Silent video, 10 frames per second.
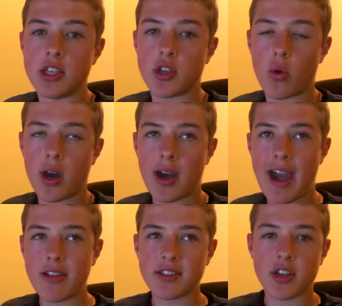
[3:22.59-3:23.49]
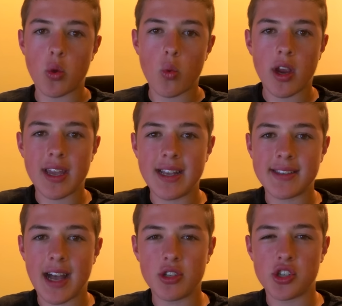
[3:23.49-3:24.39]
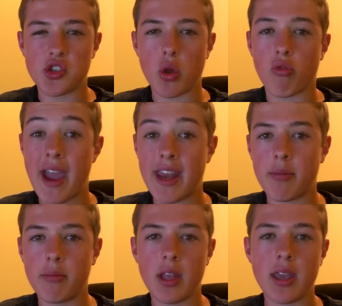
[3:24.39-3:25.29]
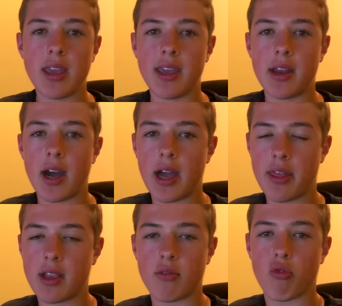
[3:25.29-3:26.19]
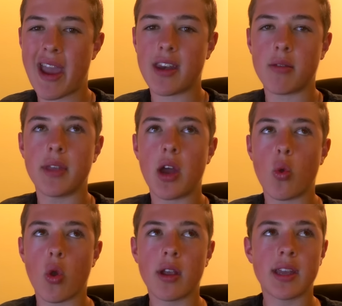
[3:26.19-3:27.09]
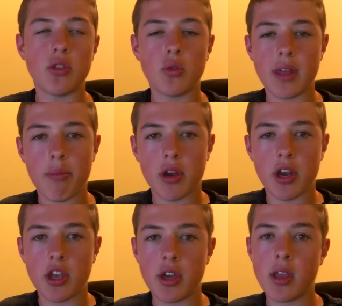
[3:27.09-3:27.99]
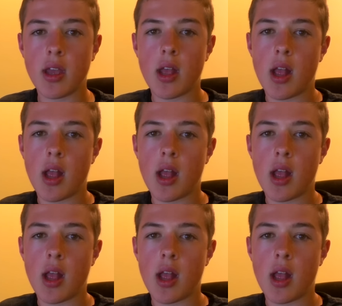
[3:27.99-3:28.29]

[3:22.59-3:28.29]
So how this is going to work is I'll just do it randomly, and I think random.org can do that pretty good.